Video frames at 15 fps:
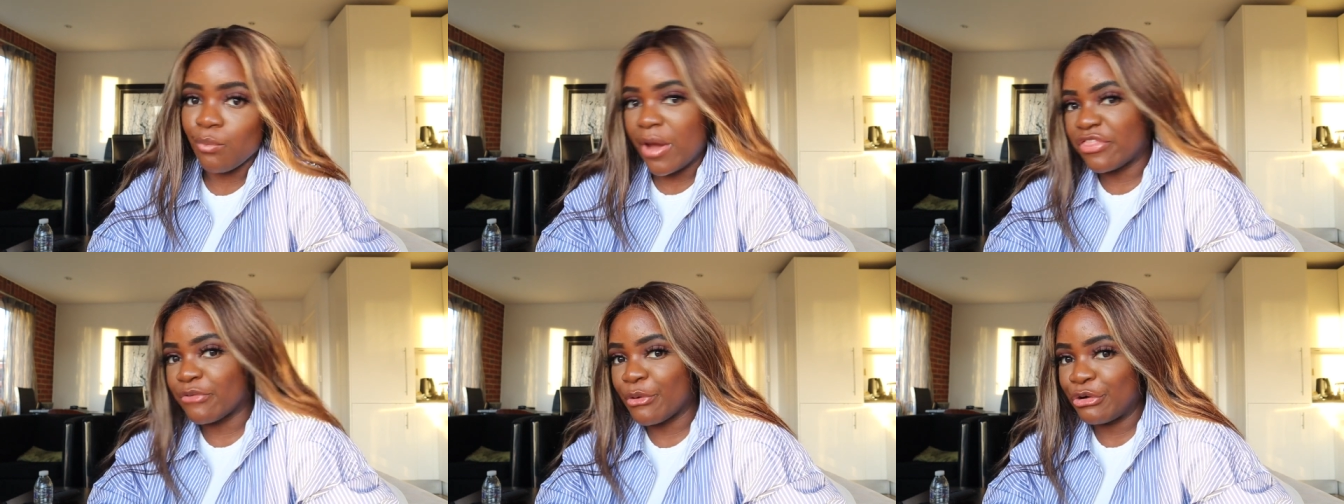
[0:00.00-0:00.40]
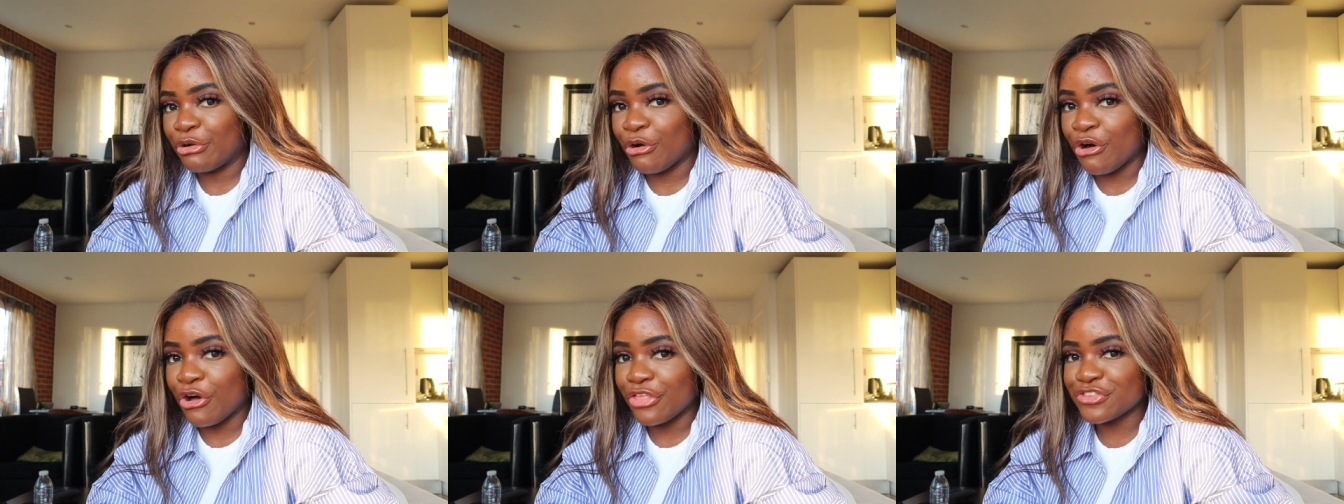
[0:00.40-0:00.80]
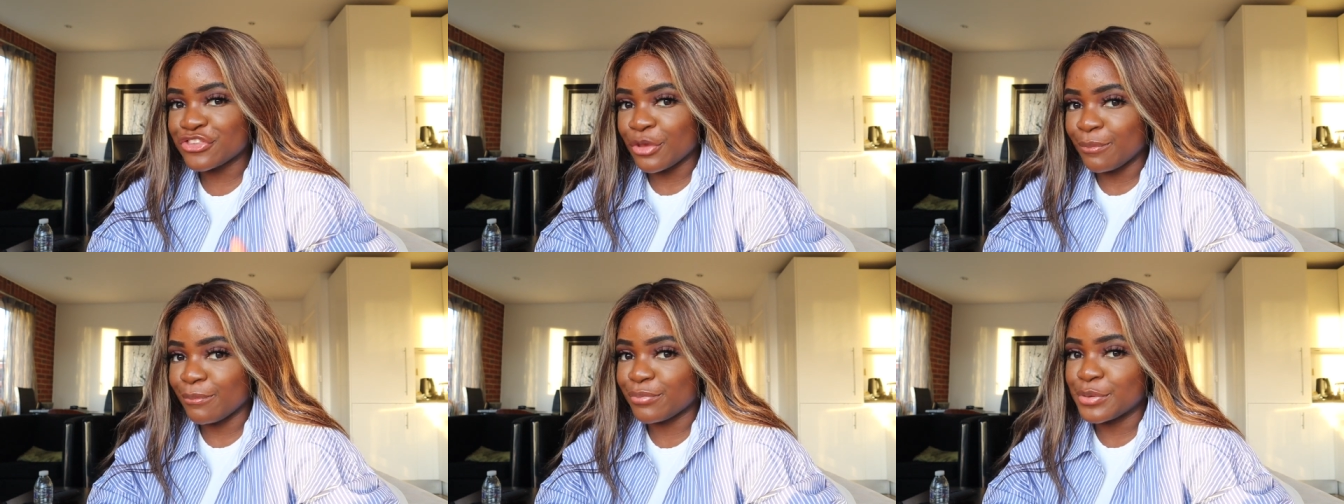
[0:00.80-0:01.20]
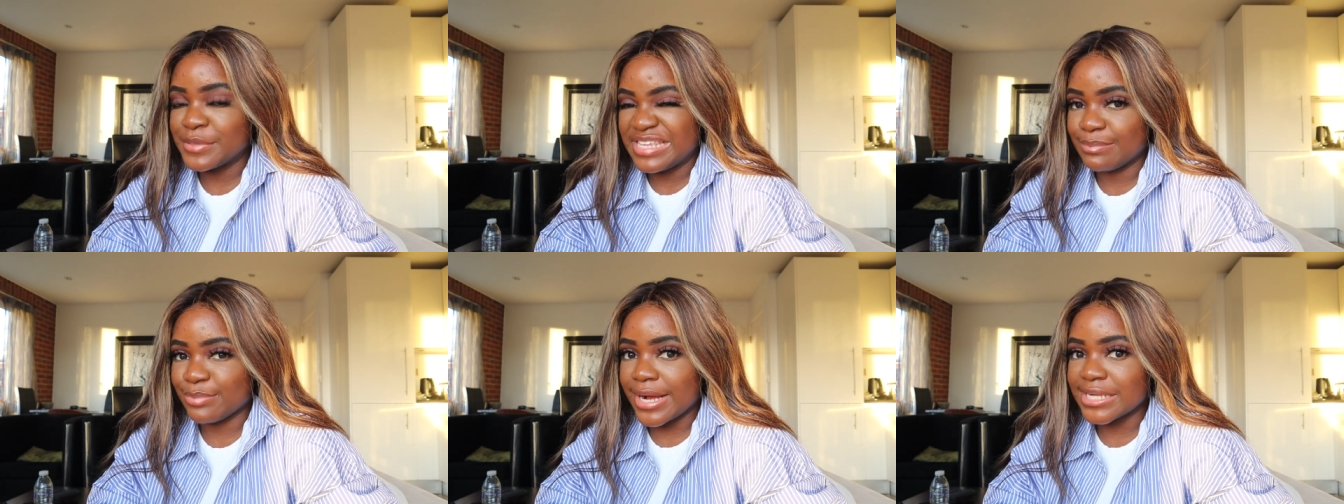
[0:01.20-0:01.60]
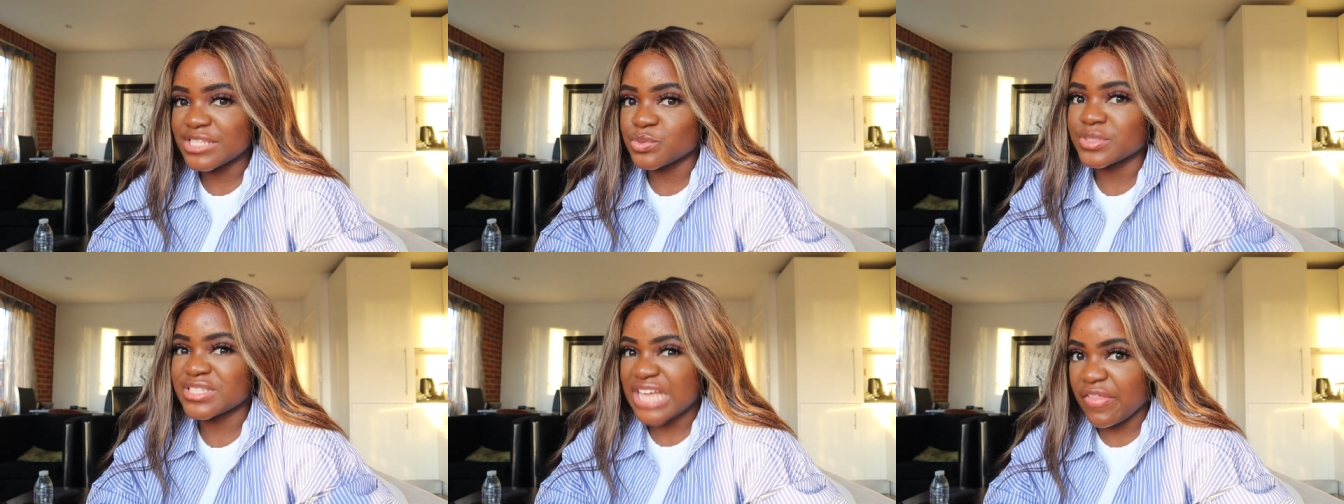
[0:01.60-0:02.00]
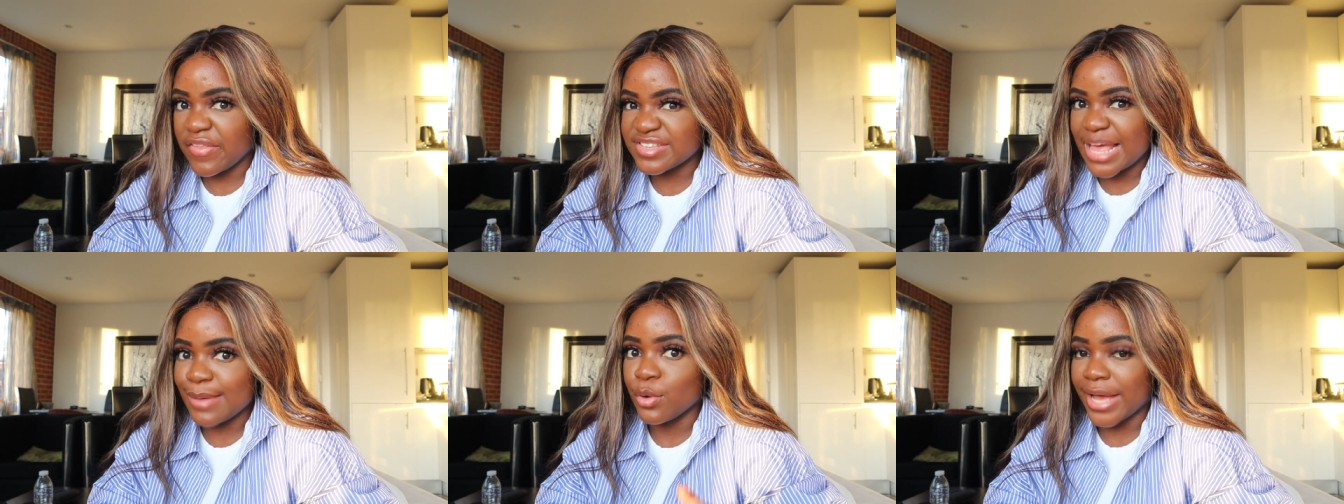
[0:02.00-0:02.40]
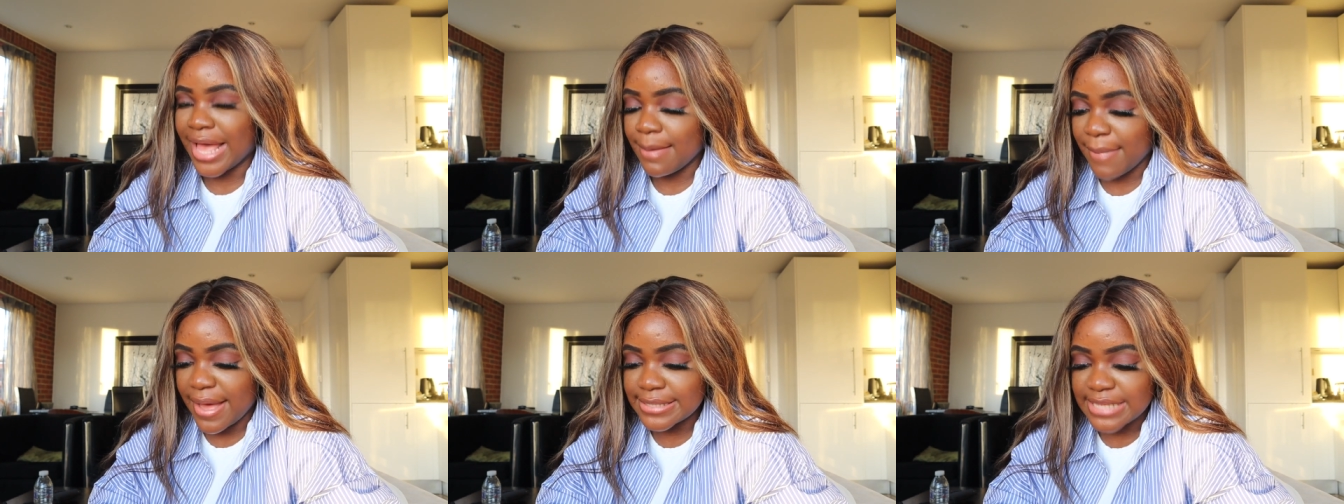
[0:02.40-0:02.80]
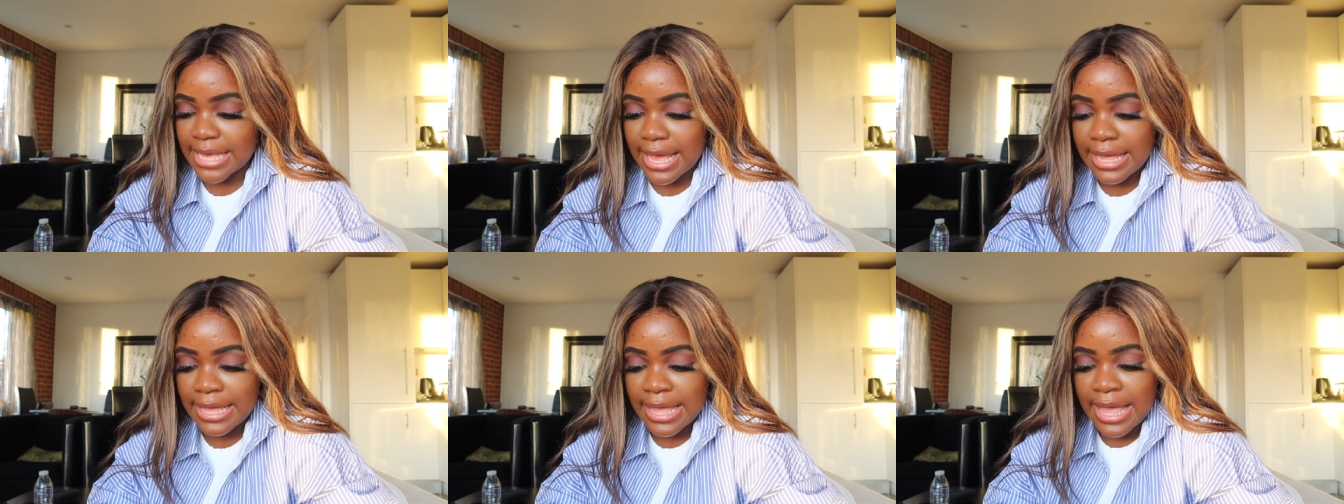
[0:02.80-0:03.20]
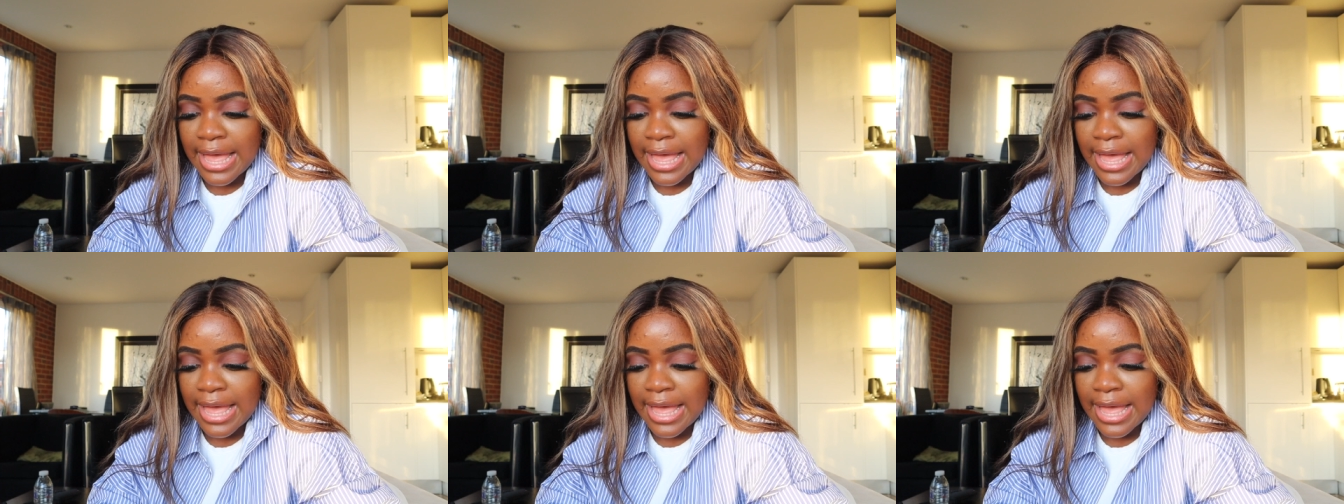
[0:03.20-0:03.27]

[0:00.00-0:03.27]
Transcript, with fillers: whether or not some beauty brands will stay the same or get better.